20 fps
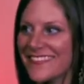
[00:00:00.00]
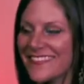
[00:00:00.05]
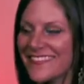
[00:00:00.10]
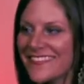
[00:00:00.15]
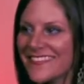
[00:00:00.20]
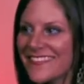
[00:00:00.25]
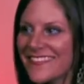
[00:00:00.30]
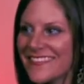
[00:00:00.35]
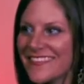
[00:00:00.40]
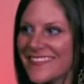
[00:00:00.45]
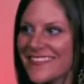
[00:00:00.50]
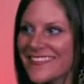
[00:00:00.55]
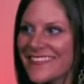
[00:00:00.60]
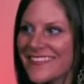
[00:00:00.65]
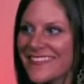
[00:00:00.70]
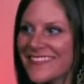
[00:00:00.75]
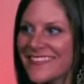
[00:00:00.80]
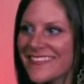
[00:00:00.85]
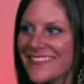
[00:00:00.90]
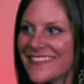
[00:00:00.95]

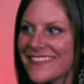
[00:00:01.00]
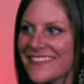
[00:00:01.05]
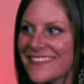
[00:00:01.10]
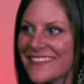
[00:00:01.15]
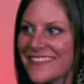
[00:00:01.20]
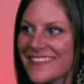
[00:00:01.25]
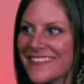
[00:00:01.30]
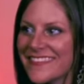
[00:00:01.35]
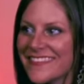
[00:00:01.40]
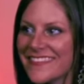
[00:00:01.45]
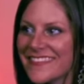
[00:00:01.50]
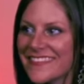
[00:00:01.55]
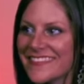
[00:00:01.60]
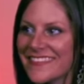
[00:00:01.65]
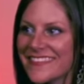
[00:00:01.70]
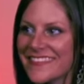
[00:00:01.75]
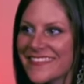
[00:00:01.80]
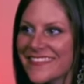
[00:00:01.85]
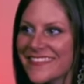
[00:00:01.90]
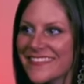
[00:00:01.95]

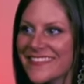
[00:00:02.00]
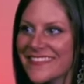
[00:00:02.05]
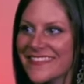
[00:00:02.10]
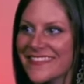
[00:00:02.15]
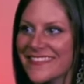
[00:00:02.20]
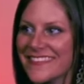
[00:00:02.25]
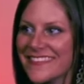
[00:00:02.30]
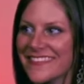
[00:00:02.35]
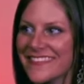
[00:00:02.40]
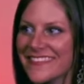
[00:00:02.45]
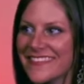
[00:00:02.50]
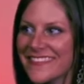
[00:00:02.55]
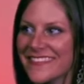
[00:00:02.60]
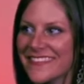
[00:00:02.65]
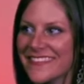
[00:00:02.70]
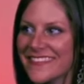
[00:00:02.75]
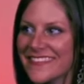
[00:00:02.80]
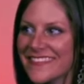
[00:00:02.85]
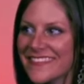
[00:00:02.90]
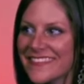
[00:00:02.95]

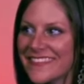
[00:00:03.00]
[no speech]